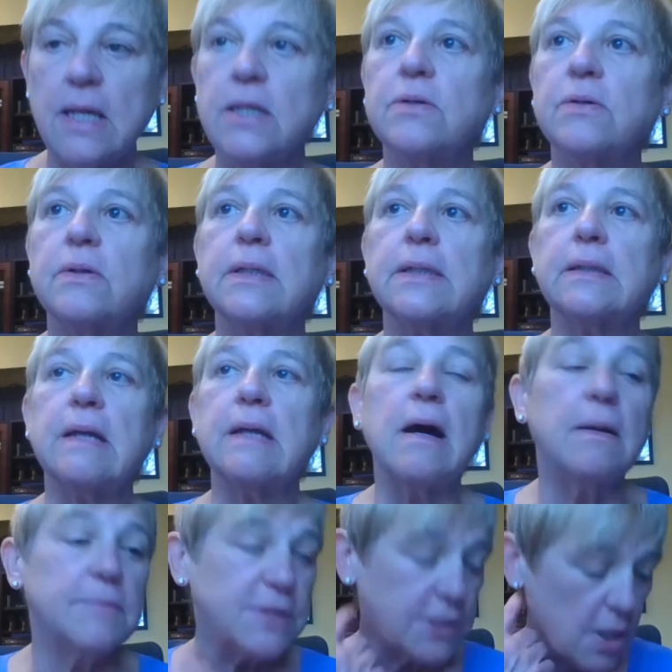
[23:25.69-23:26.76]
You can
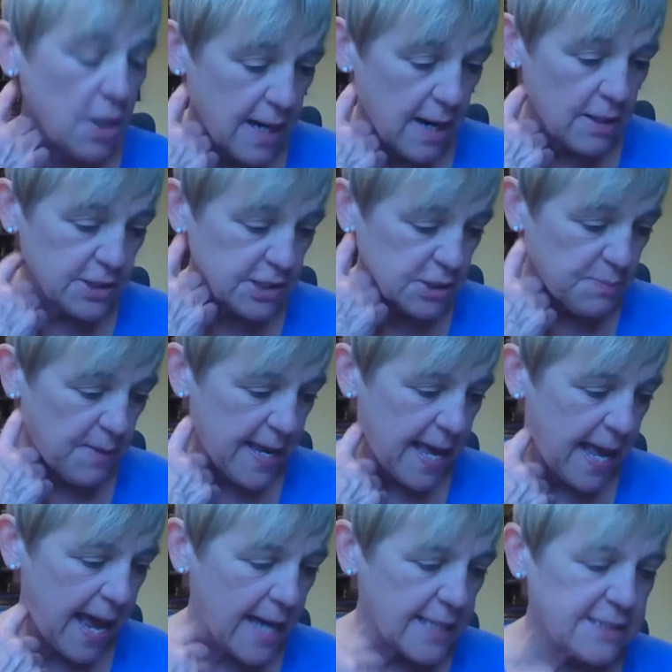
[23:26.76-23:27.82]
start out just by
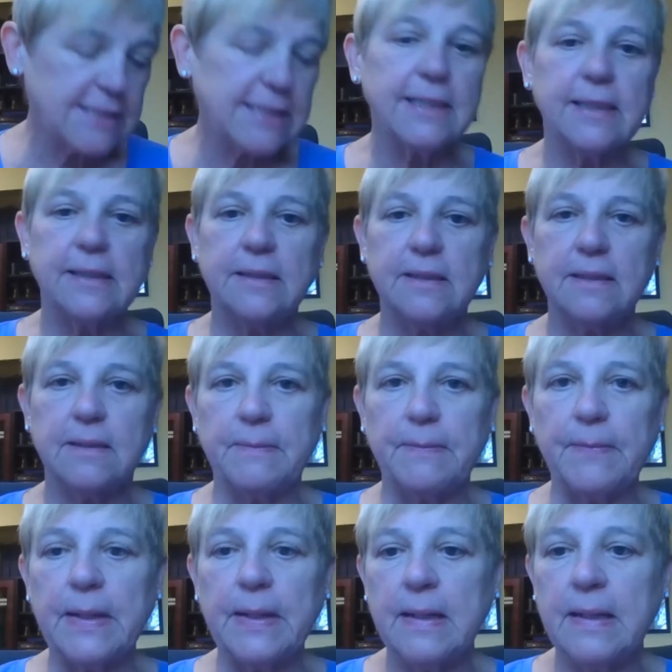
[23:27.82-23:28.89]
asking
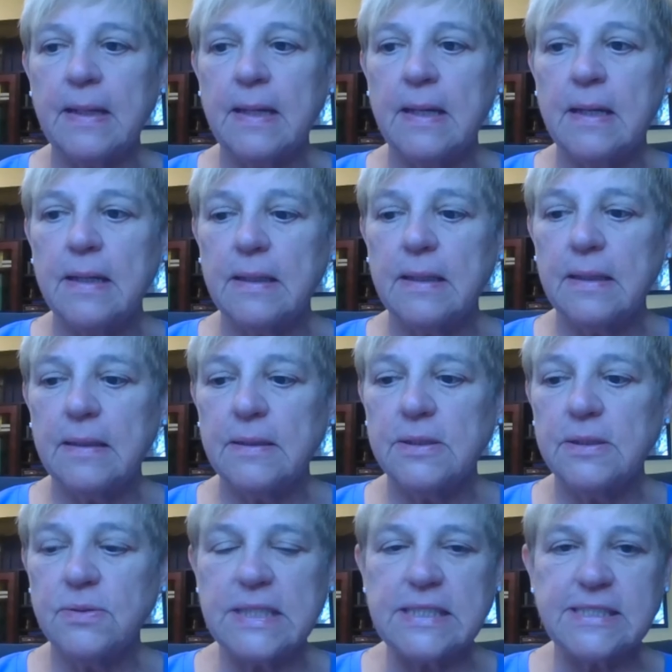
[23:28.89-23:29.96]
them,
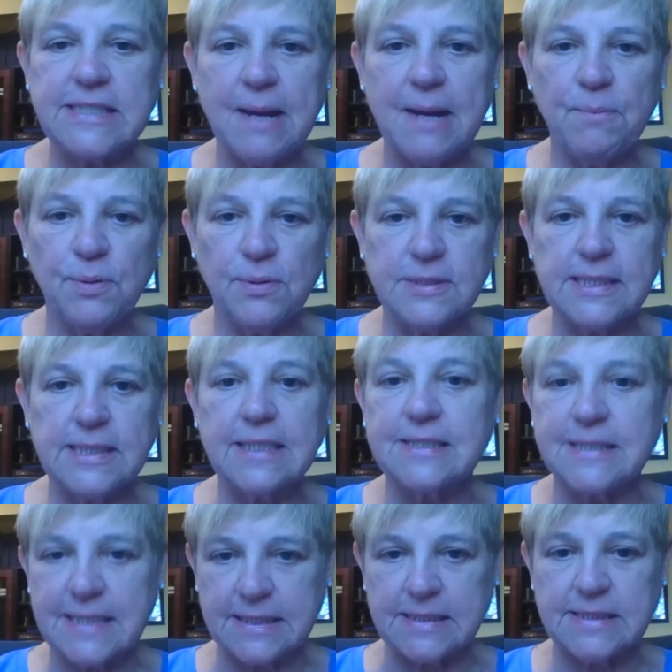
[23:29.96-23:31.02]
do these samples
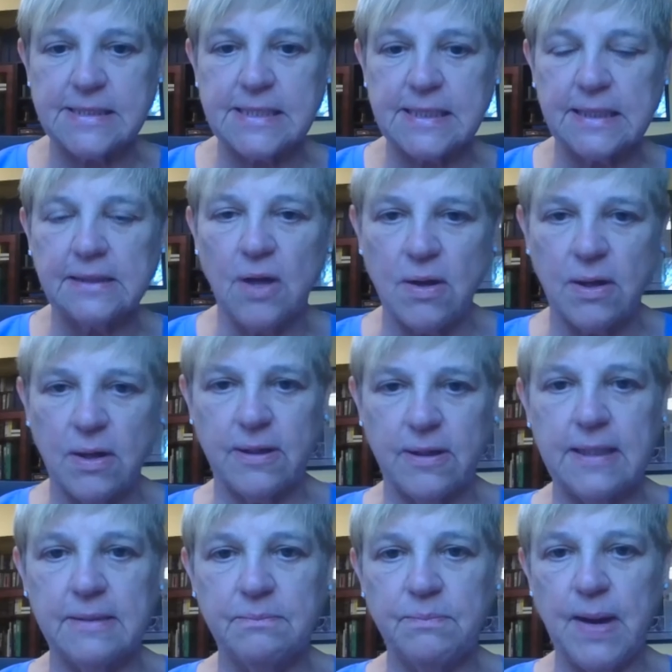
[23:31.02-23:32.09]
exist any longer
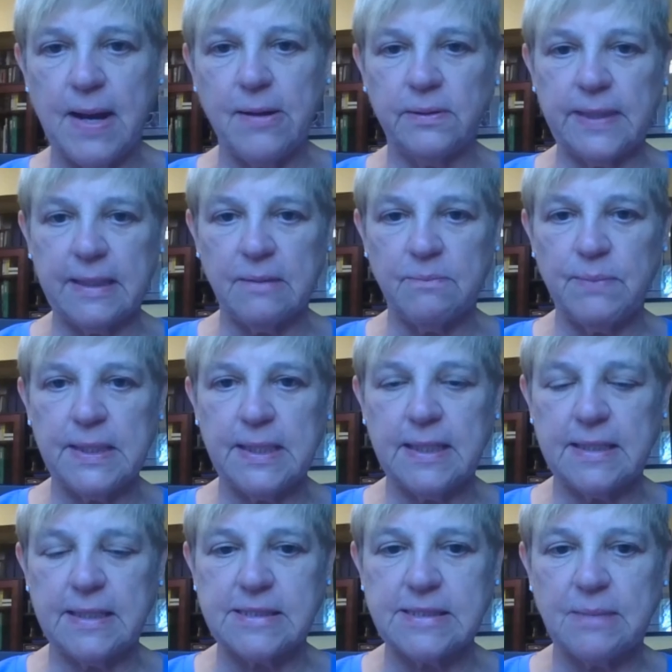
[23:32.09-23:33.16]
in BioLINCC?
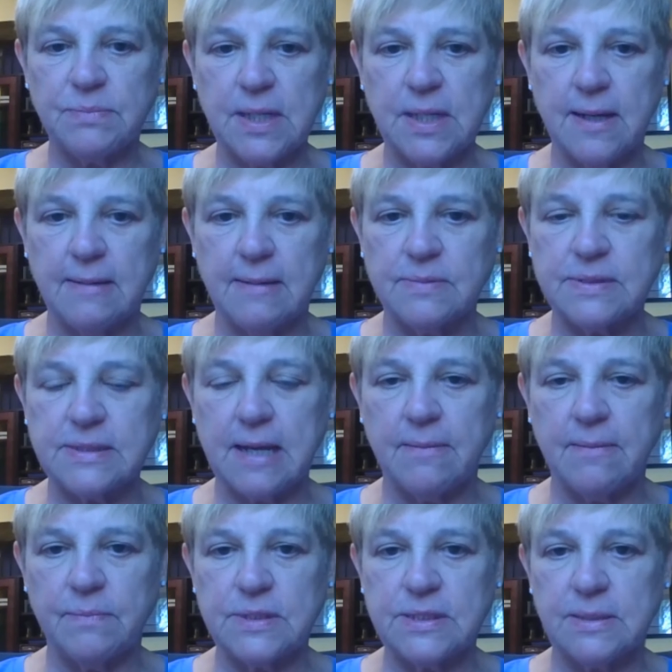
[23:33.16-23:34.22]
Because sometimes
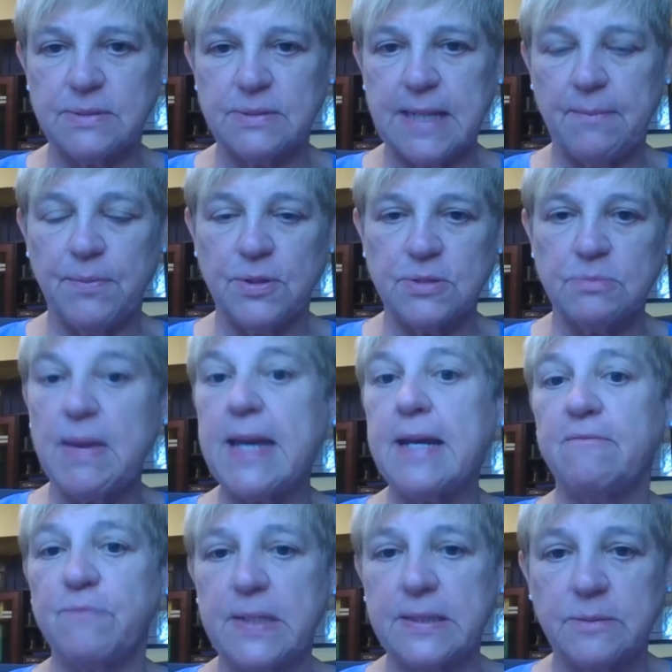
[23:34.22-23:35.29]
some samples may
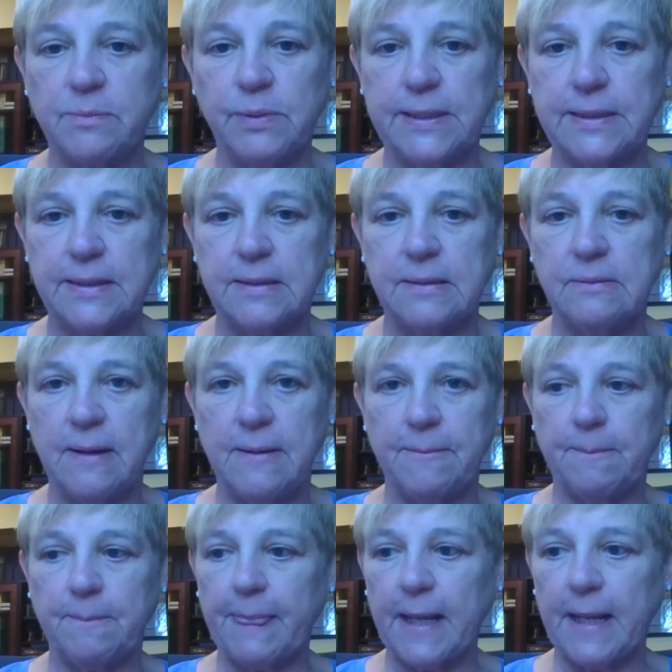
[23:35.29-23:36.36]
have been depleted.
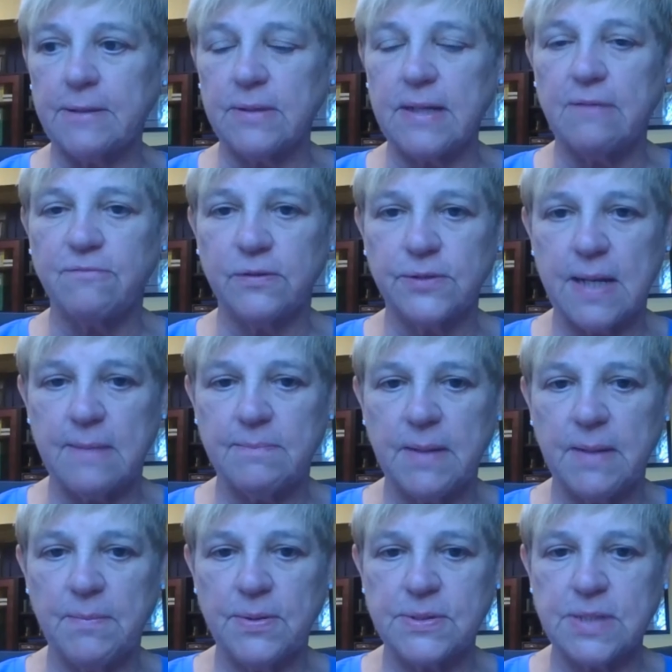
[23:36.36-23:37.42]
I don't have real-time
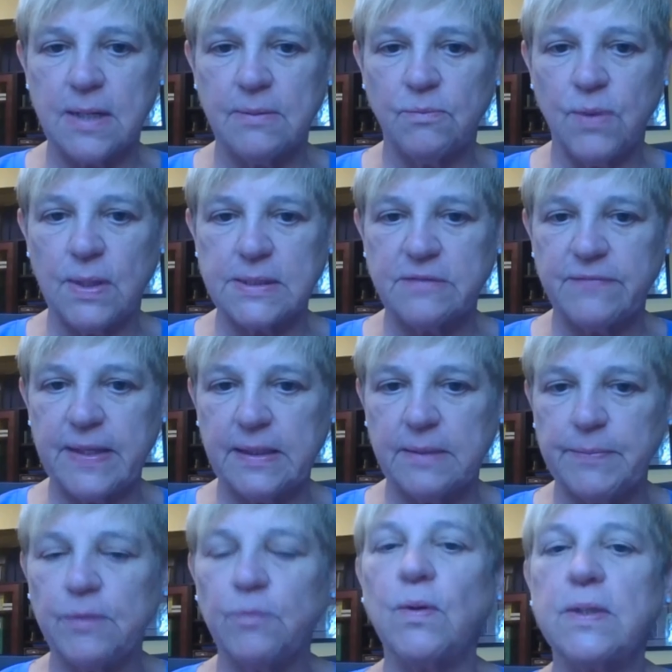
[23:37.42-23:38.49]
numbers on what's
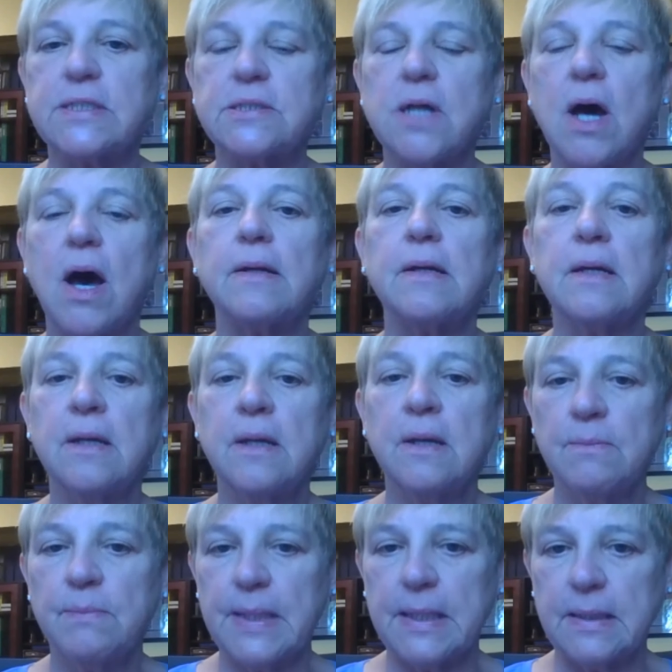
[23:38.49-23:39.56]
available and what's not,
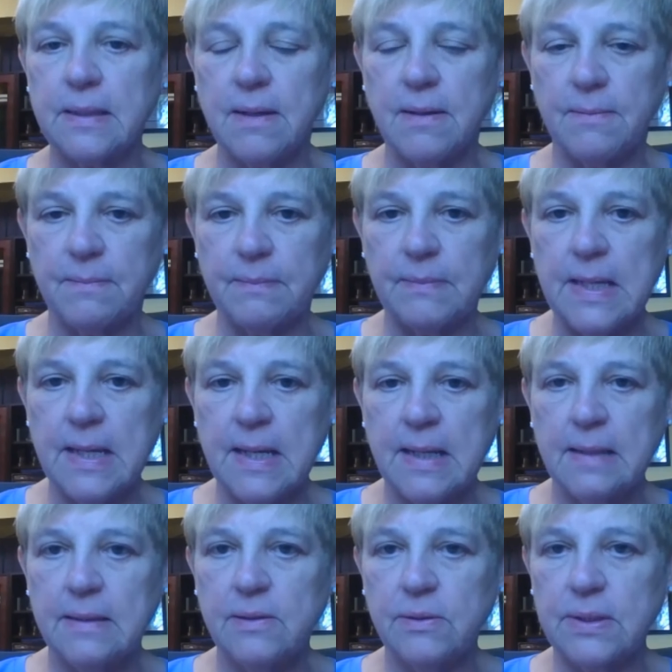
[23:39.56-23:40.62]
but
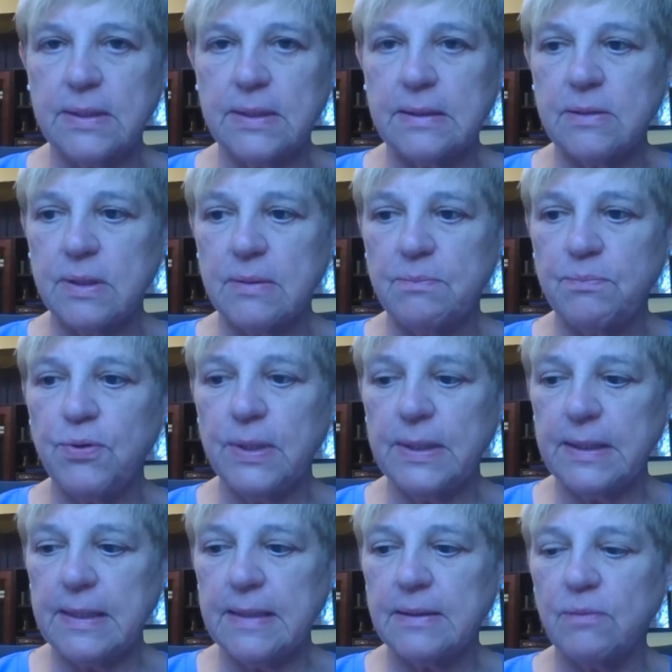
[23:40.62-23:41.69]
you can put
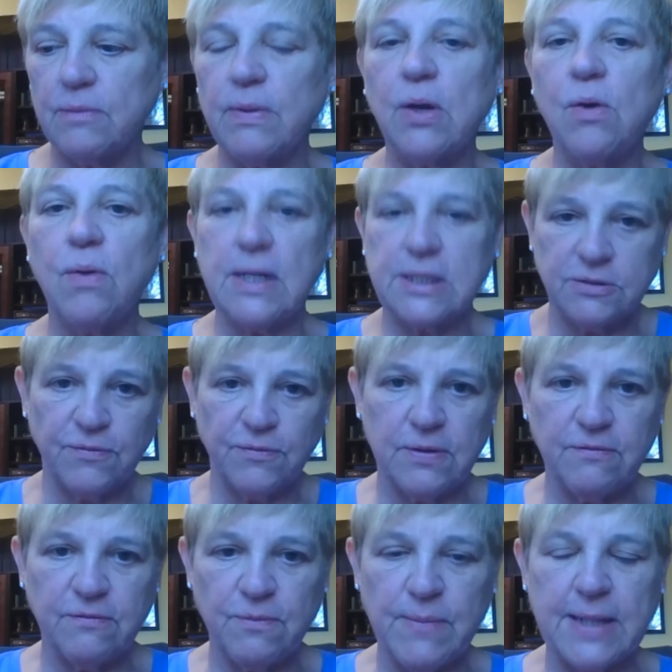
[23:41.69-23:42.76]
in a request for
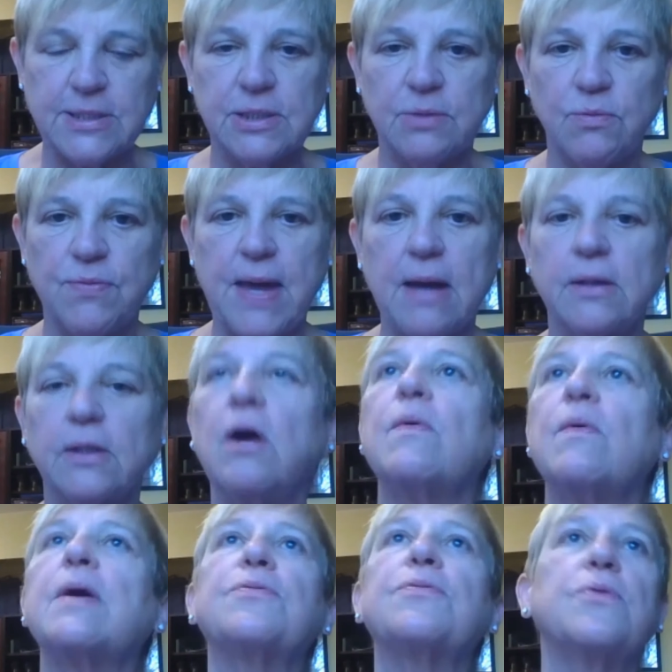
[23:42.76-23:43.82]
information without
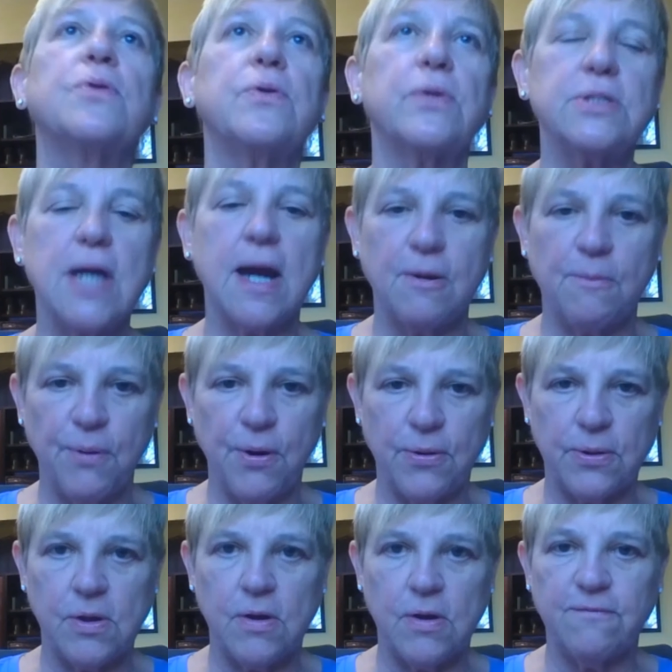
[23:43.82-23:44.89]
going through your entire
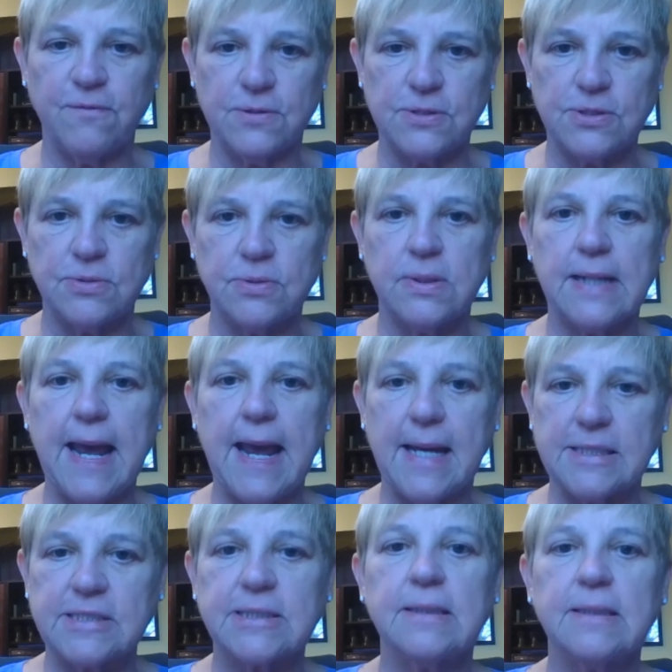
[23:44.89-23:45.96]
protocol first. You can
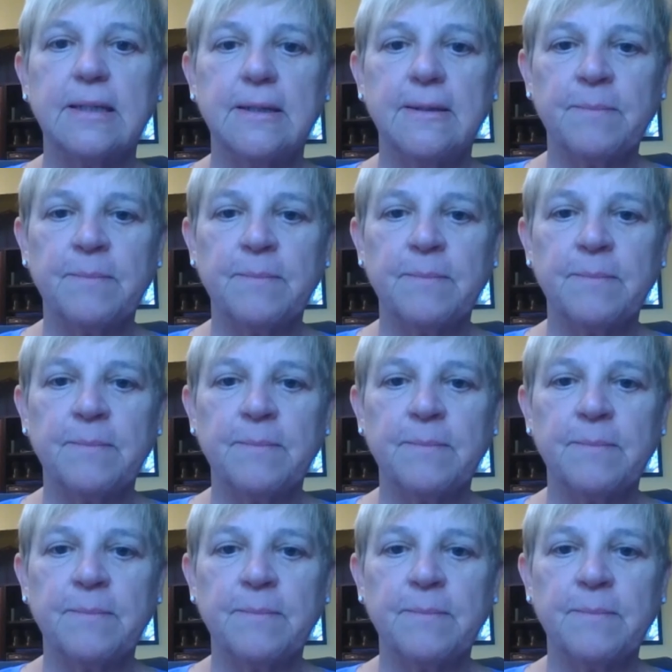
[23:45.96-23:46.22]
ask